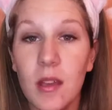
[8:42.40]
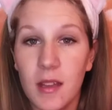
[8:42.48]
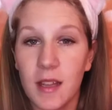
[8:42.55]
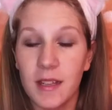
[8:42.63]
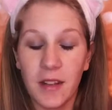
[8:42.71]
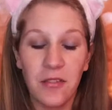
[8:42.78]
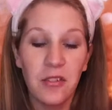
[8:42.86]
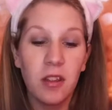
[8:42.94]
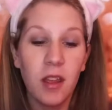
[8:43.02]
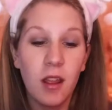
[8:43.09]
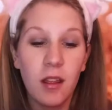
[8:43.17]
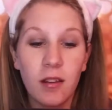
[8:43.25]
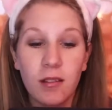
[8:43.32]
That
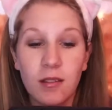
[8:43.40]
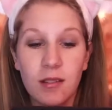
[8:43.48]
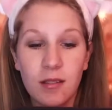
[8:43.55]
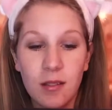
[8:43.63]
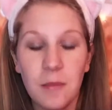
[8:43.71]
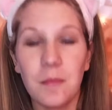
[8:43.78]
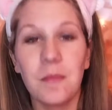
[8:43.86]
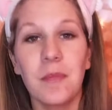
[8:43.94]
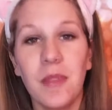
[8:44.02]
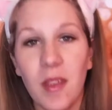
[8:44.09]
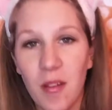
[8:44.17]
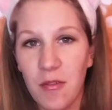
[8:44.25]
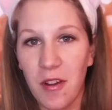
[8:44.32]
definitely looks
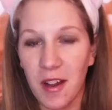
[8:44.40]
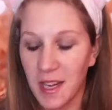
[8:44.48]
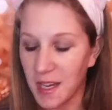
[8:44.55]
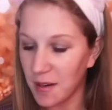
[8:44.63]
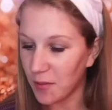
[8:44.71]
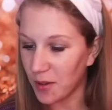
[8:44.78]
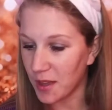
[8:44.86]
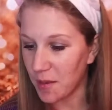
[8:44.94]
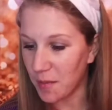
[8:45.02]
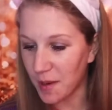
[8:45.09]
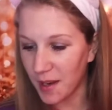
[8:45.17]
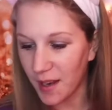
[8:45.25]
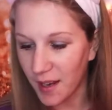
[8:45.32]
funny with
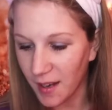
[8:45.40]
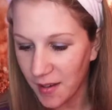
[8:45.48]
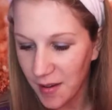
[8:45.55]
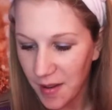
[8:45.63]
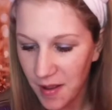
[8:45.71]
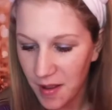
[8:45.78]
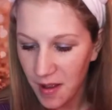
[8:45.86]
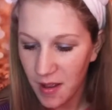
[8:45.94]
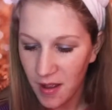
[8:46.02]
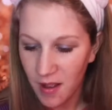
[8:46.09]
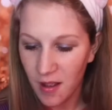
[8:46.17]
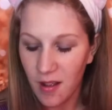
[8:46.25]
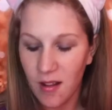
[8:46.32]
it being
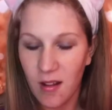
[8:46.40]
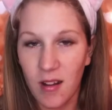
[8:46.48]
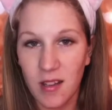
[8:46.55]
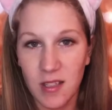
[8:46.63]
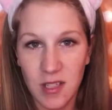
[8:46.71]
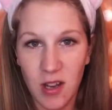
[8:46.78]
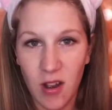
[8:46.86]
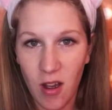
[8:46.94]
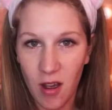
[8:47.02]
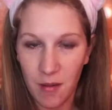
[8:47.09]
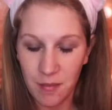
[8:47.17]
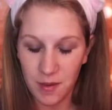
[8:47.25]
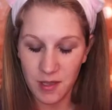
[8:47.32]
on
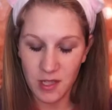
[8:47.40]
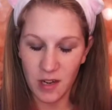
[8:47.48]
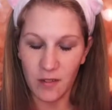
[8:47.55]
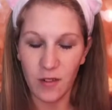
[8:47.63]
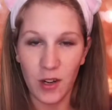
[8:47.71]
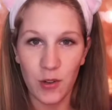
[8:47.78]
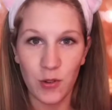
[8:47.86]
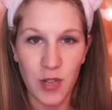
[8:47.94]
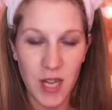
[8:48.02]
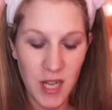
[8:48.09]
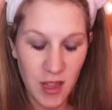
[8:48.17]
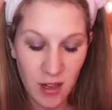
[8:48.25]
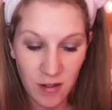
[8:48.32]
top instead of
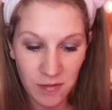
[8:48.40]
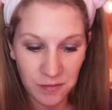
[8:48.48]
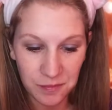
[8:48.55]
underneath.